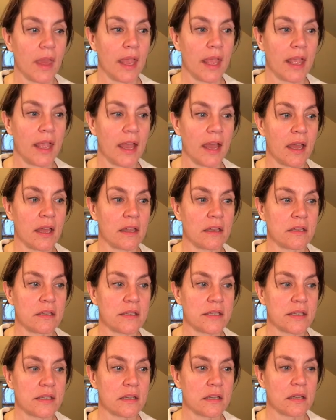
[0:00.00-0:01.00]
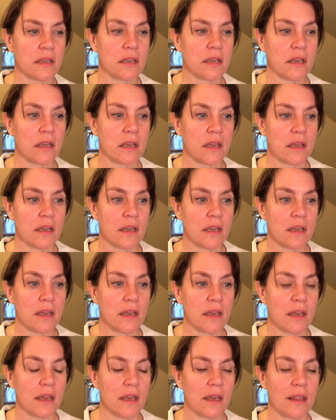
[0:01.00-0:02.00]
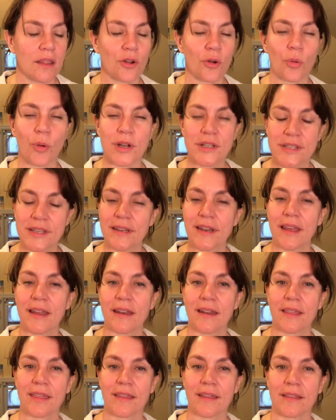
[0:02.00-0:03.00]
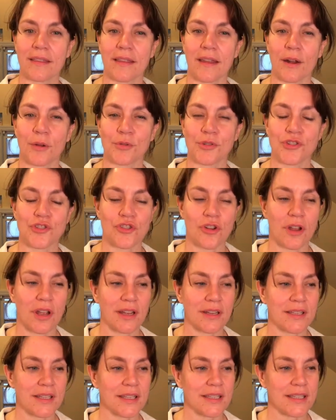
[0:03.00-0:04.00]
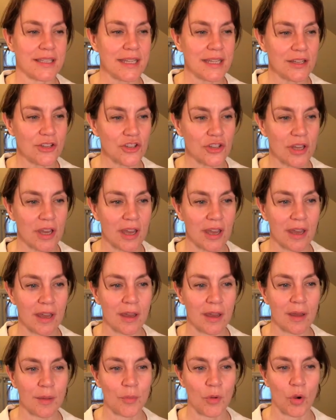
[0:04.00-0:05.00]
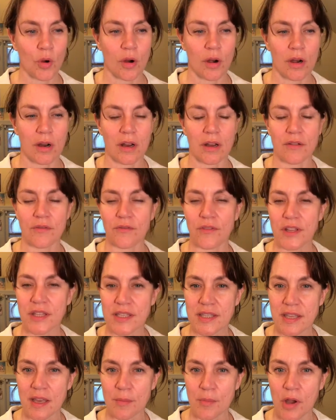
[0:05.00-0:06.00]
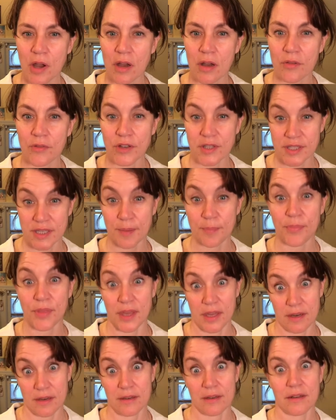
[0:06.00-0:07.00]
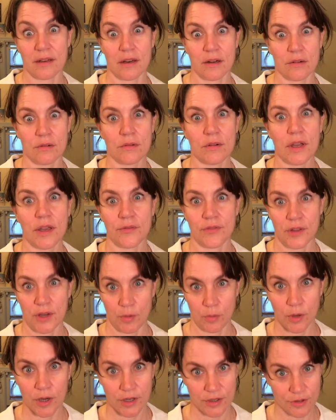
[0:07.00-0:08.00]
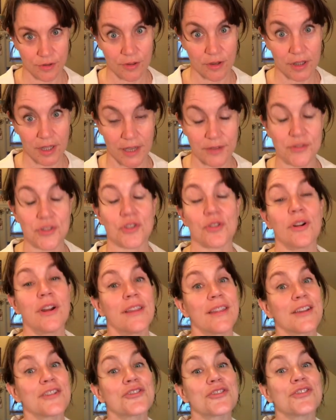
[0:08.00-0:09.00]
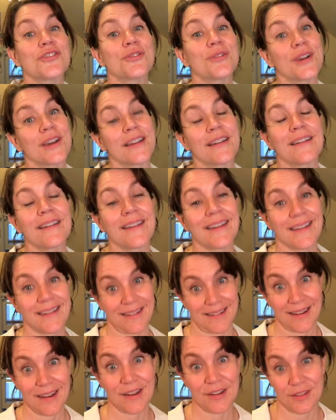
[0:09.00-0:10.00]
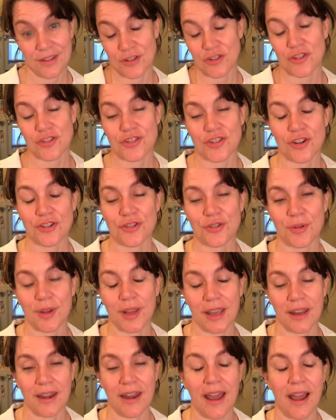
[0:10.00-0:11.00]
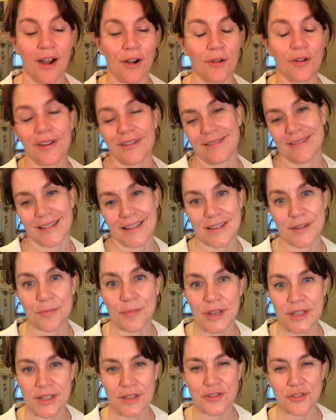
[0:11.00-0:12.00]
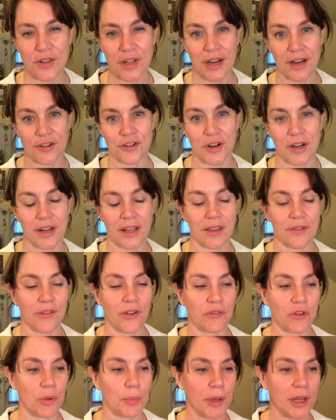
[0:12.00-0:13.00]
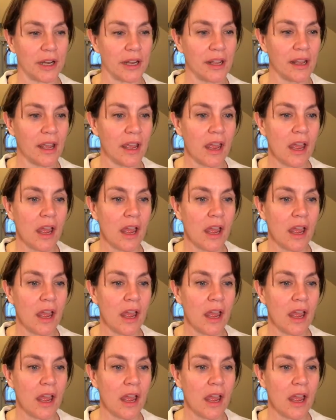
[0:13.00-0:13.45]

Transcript: And there wasn't anything that I was trying to teach them or convince them of, except that, if they want to do their life story, they should do it. They should start doing it now. That's a message that I try to give everybody.